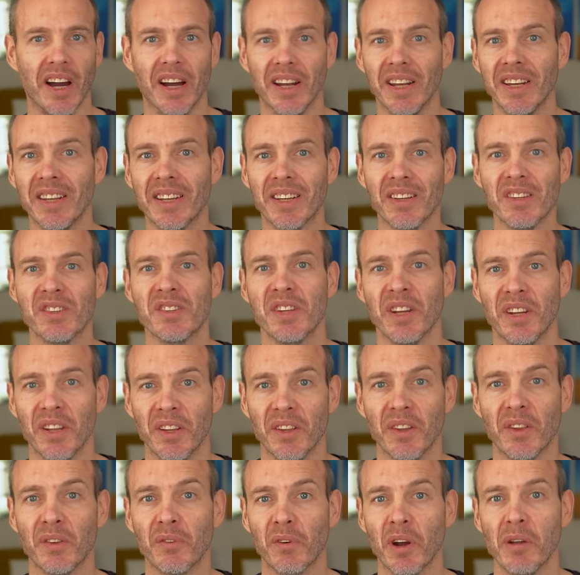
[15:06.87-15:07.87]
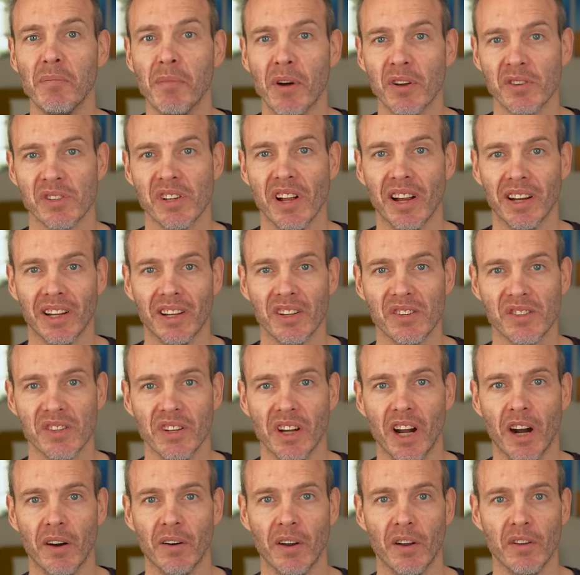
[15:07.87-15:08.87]
I need to consider the three most likely
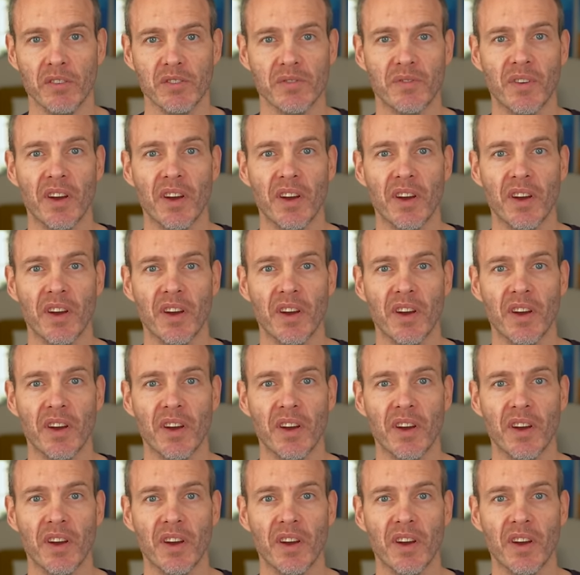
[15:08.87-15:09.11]
scenarios.